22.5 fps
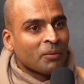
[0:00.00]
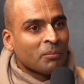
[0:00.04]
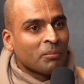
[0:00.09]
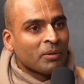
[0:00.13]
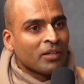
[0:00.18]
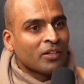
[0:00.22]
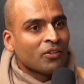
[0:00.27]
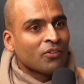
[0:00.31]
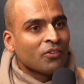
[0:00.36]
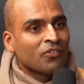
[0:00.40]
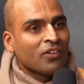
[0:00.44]

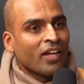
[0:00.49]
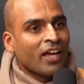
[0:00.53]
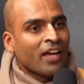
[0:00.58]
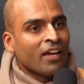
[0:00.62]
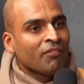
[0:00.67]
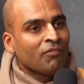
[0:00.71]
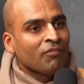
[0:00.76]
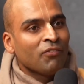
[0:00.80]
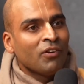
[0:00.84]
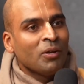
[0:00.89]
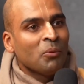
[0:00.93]
because
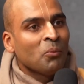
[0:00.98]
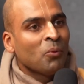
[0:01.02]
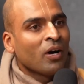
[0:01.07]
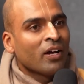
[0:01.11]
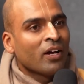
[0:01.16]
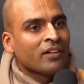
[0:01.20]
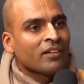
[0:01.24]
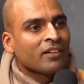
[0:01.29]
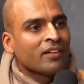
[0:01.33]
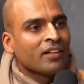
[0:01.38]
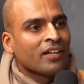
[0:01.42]

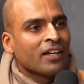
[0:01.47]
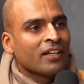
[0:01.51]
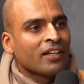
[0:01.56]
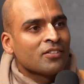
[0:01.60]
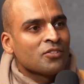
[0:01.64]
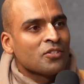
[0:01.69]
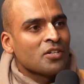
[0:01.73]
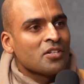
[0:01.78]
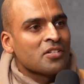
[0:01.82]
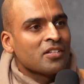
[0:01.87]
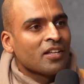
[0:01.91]
everyone can
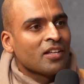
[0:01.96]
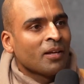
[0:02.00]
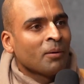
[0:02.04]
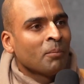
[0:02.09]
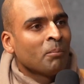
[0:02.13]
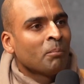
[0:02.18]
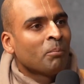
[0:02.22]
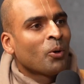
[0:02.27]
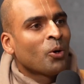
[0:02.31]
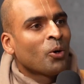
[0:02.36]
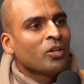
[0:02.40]
just
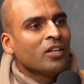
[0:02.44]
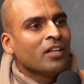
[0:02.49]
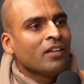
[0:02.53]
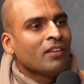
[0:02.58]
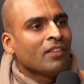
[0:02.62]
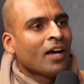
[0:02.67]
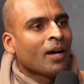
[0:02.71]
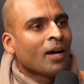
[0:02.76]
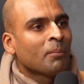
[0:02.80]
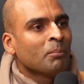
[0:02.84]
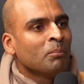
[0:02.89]
embody
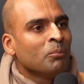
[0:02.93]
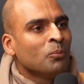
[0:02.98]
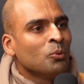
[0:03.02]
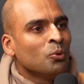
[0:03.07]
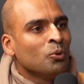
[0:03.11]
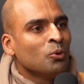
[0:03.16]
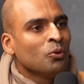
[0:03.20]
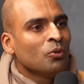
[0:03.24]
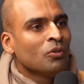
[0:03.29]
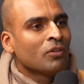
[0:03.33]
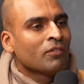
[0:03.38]
that
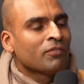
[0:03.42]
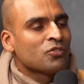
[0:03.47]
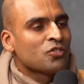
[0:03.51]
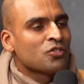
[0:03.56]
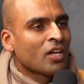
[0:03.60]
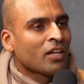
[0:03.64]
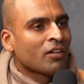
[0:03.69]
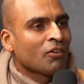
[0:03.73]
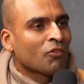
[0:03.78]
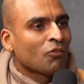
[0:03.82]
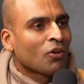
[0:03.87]
mood of
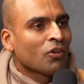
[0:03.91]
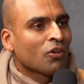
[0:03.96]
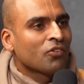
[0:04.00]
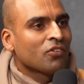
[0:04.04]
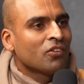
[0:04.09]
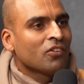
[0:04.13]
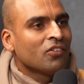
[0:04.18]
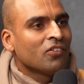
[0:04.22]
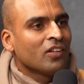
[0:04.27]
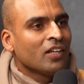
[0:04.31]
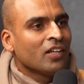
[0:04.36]

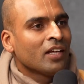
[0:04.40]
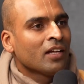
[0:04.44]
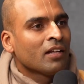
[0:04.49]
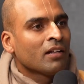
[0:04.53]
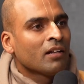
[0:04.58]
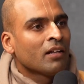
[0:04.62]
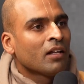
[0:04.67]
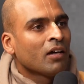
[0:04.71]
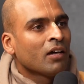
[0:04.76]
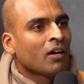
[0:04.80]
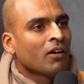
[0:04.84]
generosity
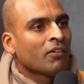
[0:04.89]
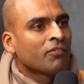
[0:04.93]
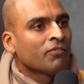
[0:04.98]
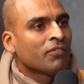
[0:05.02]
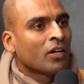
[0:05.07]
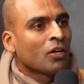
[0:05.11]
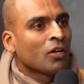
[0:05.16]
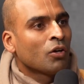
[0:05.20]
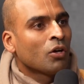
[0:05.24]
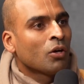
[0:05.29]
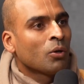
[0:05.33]
and love
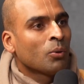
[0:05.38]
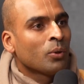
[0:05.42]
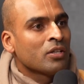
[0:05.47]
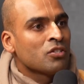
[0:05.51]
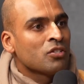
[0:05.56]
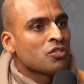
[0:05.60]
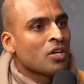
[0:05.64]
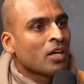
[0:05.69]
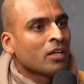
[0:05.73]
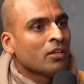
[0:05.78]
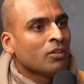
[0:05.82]
and go
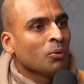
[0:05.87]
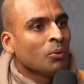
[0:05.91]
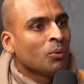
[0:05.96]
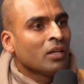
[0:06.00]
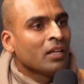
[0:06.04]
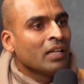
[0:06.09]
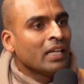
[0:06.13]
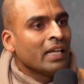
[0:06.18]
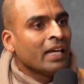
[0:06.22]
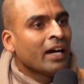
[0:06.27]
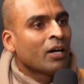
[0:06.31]
and
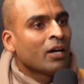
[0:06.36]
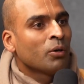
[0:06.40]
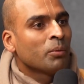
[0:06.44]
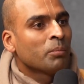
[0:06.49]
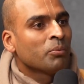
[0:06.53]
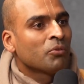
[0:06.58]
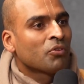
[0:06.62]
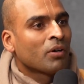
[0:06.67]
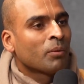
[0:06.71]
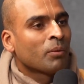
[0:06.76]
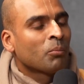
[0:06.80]
genuinely help
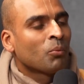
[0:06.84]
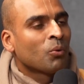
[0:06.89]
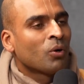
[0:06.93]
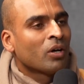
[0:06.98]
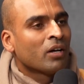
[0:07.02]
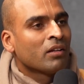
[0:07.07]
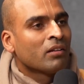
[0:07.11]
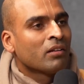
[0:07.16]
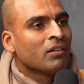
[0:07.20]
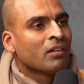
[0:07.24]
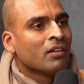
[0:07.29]

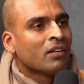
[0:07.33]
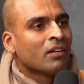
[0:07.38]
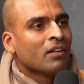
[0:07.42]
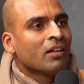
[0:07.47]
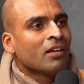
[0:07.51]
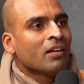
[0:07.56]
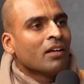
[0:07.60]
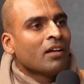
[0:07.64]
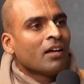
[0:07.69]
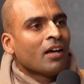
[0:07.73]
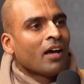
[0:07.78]
someone,
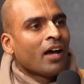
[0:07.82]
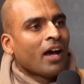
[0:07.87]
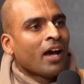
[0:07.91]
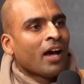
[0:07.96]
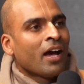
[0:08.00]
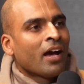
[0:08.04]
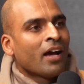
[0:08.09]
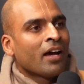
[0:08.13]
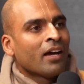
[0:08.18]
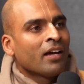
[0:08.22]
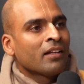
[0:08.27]

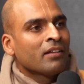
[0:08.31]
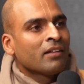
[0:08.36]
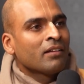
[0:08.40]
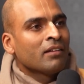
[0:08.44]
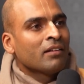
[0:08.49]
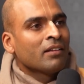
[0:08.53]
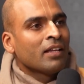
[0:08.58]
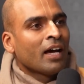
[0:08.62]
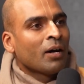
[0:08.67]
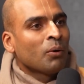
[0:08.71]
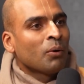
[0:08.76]

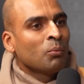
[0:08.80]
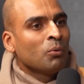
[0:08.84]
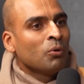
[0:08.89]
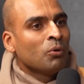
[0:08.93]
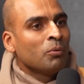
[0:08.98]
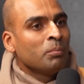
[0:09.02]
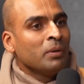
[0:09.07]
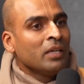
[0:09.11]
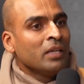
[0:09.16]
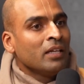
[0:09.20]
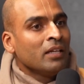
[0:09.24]
and that
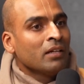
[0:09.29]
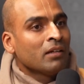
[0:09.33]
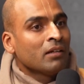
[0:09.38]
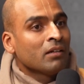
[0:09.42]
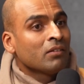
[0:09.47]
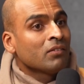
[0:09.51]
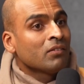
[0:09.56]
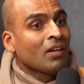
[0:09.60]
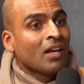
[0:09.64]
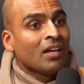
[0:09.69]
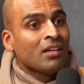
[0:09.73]
will be
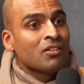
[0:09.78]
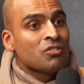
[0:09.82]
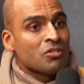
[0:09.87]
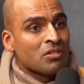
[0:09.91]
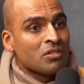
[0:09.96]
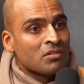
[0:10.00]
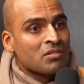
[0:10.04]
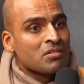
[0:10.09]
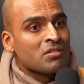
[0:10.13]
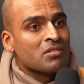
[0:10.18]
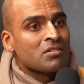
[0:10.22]

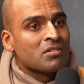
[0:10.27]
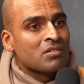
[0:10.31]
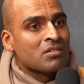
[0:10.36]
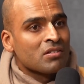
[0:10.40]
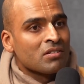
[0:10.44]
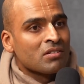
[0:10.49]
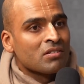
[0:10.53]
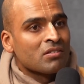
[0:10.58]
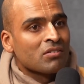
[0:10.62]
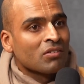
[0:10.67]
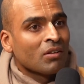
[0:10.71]
contagious.
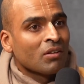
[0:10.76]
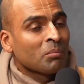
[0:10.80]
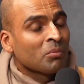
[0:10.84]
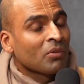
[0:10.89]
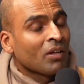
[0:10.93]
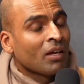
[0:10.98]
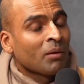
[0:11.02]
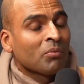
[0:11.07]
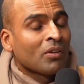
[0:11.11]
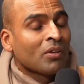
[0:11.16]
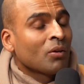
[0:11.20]

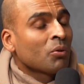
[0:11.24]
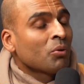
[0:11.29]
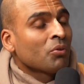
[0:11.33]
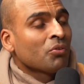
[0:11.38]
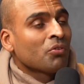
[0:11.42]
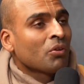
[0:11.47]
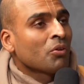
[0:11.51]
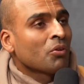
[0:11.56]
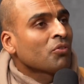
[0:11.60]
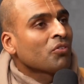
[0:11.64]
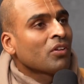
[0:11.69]
Sometimes I
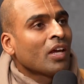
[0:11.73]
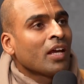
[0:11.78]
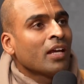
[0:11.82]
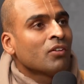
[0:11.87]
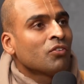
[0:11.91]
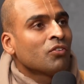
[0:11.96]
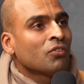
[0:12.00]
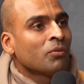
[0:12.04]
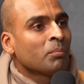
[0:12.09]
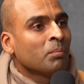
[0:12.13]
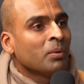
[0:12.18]
also say
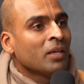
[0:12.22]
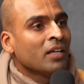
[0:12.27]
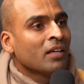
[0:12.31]
to